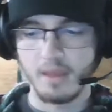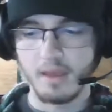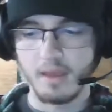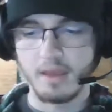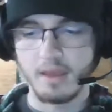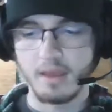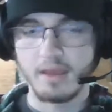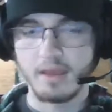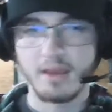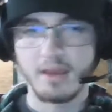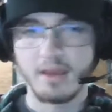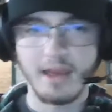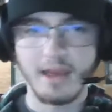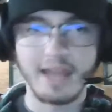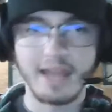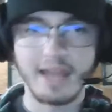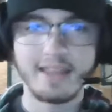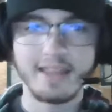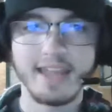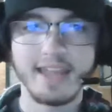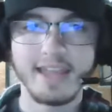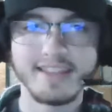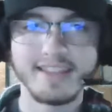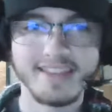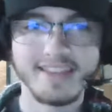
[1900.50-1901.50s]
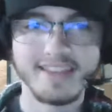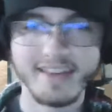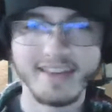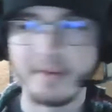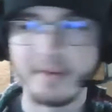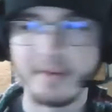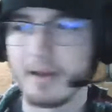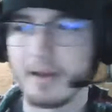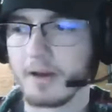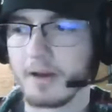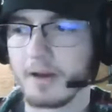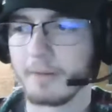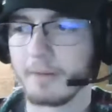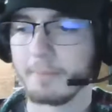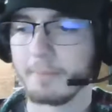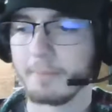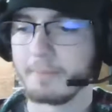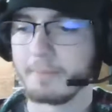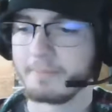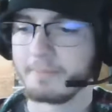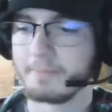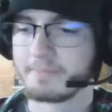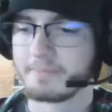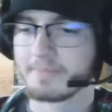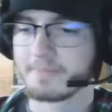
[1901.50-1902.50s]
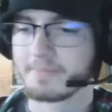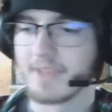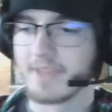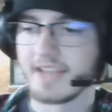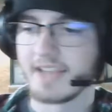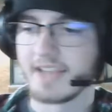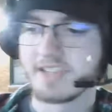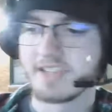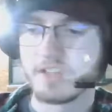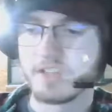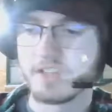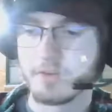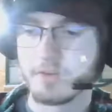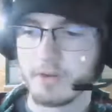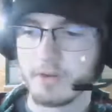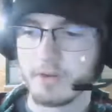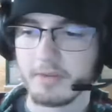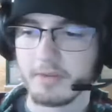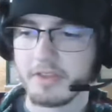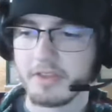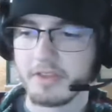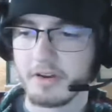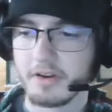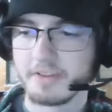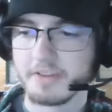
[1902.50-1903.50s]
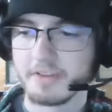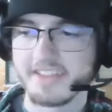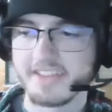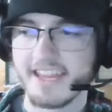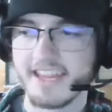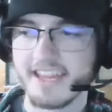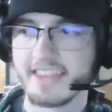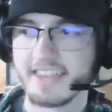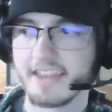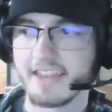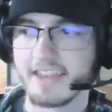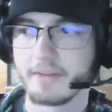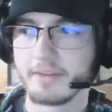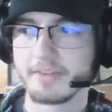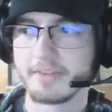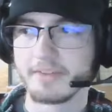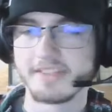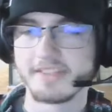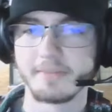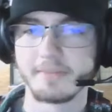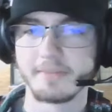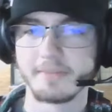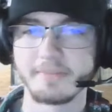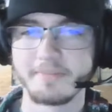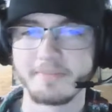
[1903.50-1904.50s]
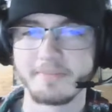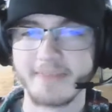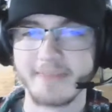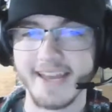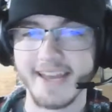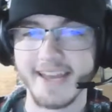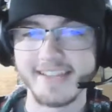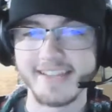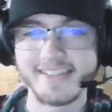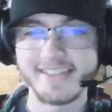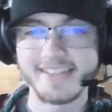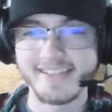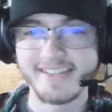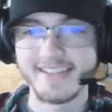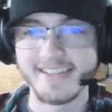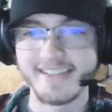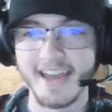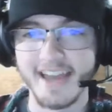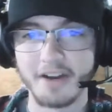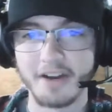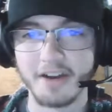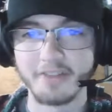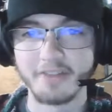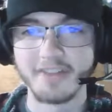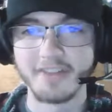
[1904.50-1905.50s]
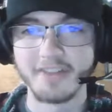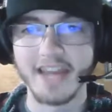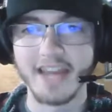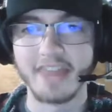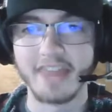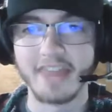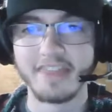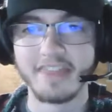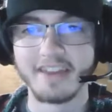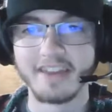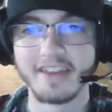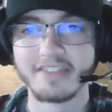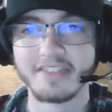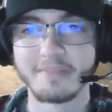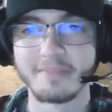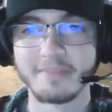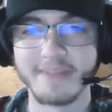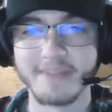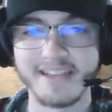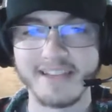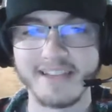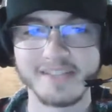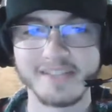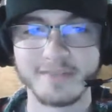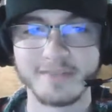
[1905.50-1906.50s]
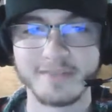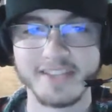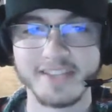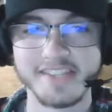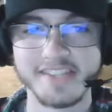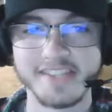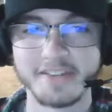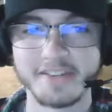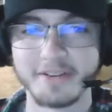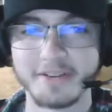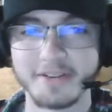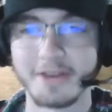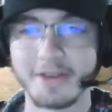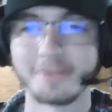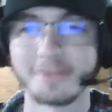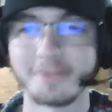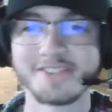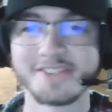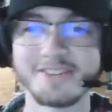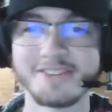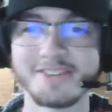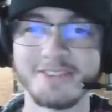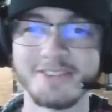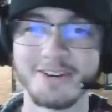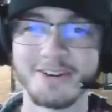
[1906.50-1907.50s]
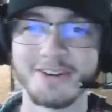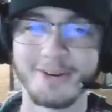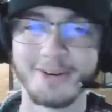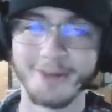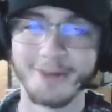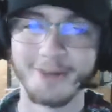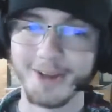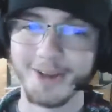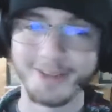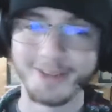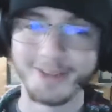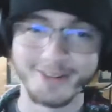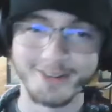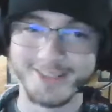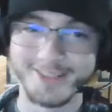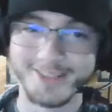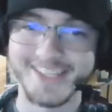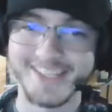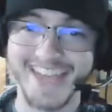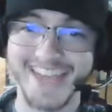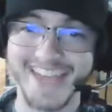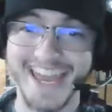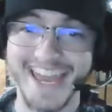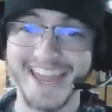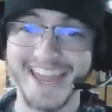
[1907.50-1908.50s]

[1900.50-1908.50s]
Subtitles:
I liked it. I disagree with y'all saying that it was the best out of it. I think the best one still goes to the Oilers game.